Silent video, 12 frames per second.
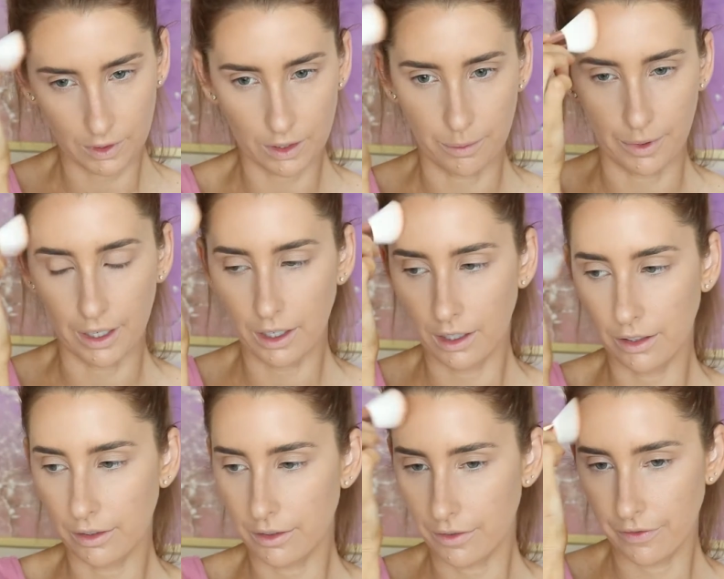It's better.
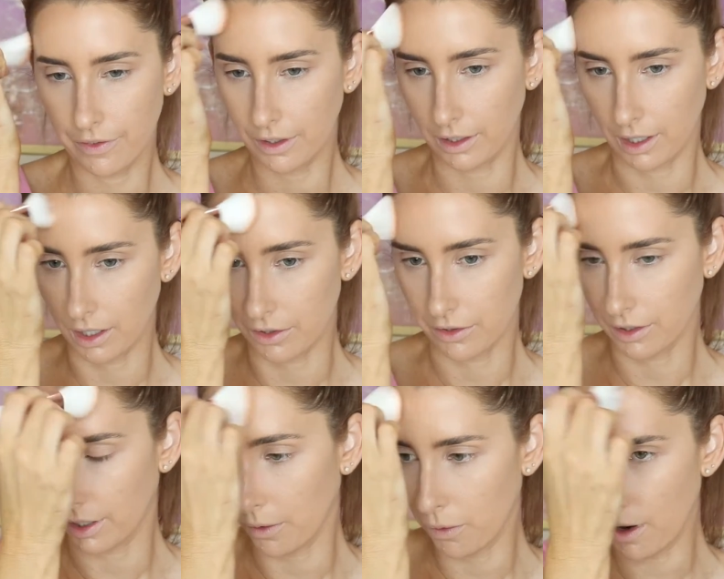It's feeling like I was
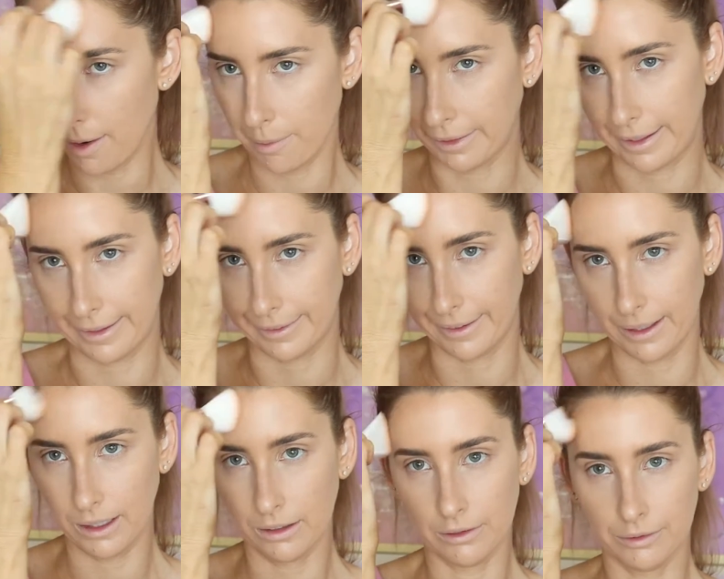looking quite plain there.